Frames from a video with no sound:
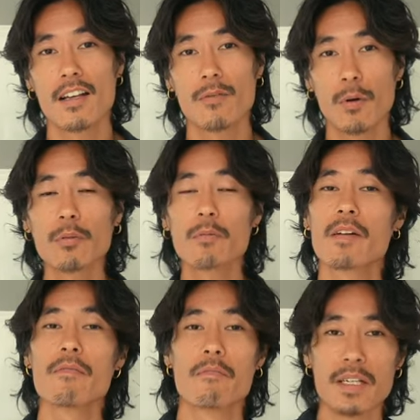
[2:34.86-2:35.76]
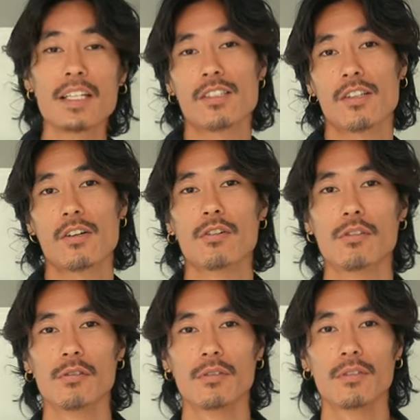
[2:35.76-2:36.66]
one of my biggest
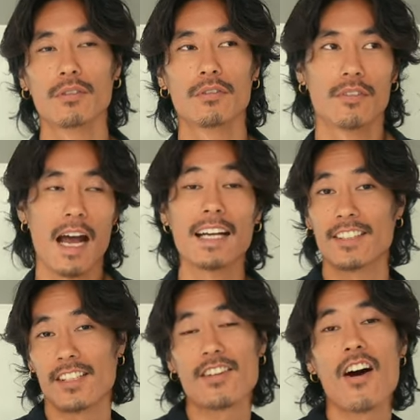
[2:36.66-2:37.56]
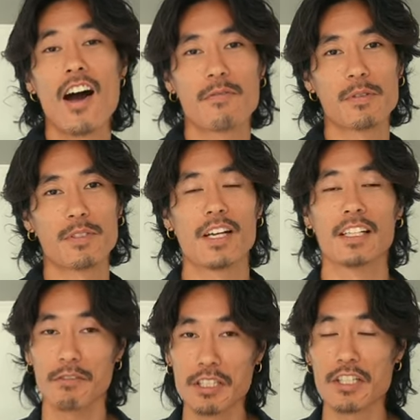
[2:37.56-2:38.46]
goals at that time was
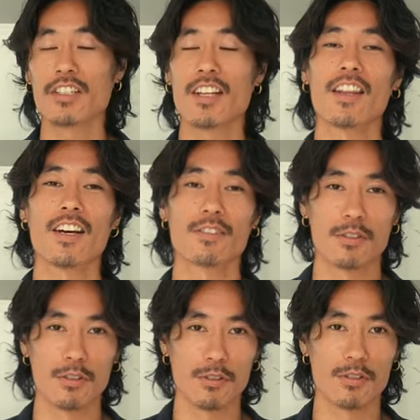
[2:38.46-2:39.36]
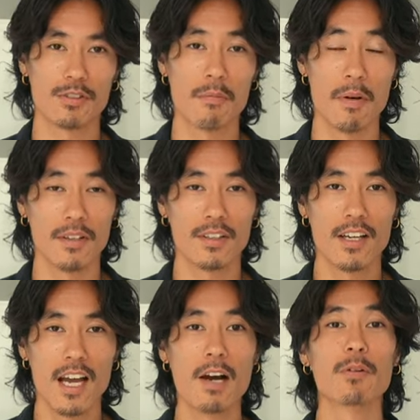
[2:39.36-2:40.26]
like reaching $10,000 a month.
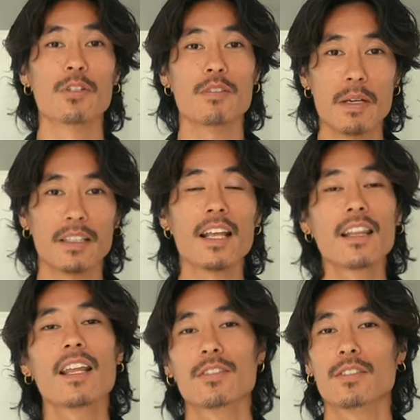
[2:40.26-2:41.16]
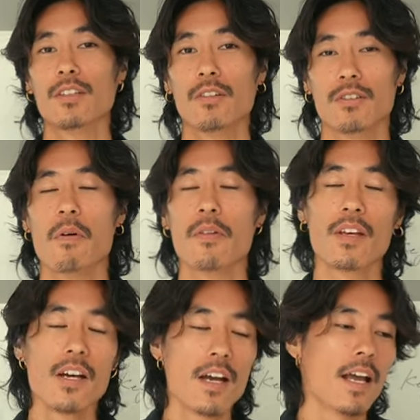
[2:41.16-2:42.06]
I wanted to make $10,000 a
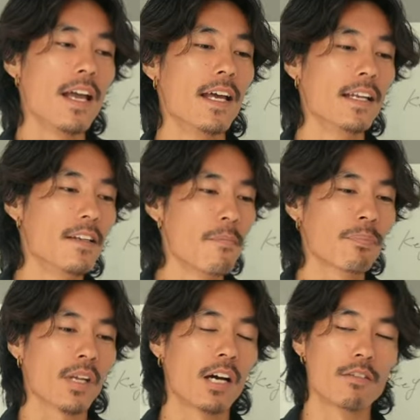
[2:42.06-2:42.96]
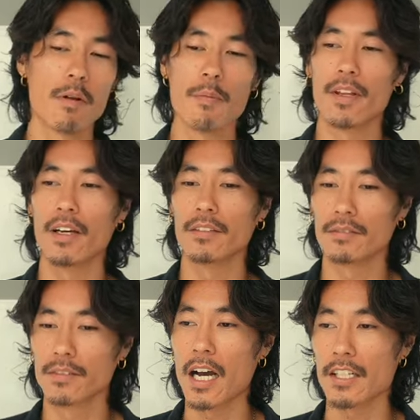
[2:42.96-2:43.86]
month, and I remember
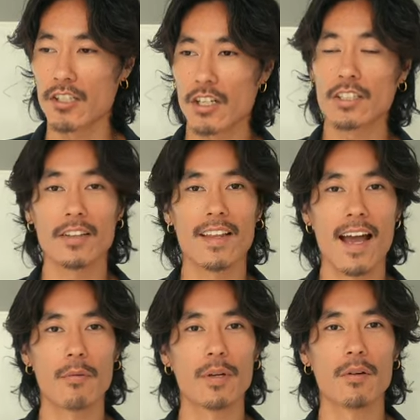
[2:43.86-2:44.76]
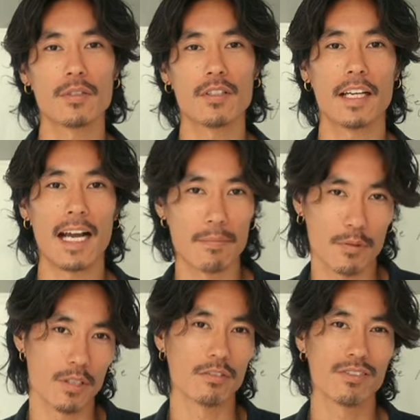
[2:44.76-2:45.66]
that I started that when I was like
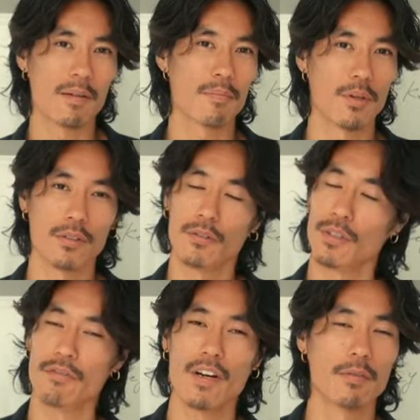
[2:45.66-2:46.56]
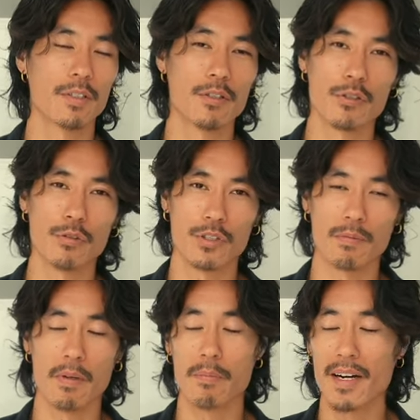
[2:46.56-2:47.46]
absolutely flat broke, only 500 euros
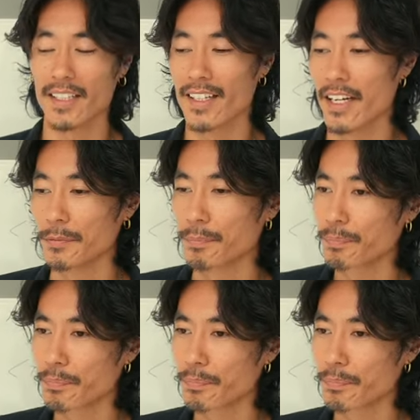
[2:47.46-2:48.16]
in my bank account.